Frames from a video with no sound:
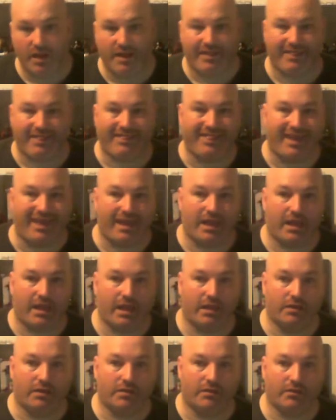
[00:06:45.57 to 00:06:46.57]

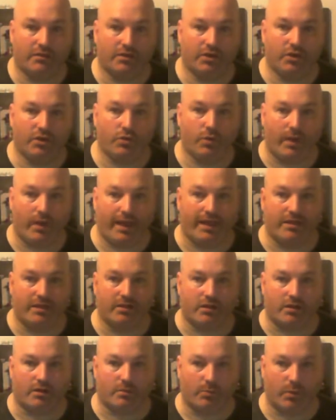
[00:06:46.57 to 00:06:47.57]
then you end
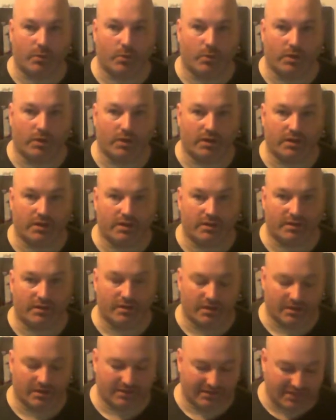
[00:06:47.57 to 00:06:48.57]
up with
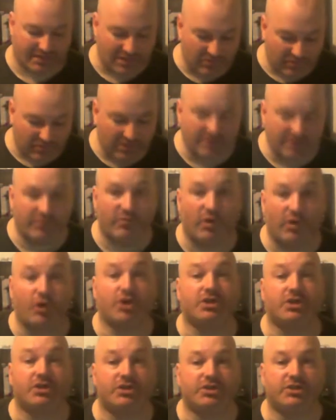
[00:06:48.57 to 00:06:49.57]
different
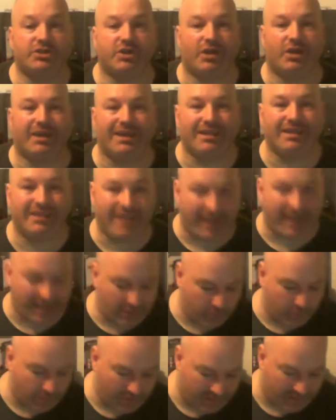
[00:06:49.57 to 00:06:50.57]
versions
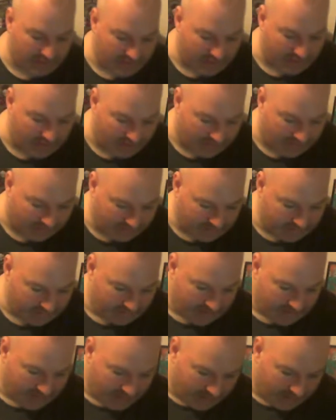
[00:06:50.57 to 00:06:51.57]
contained within
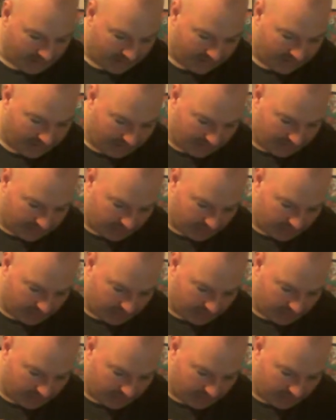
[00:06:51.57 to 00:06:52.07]
that. This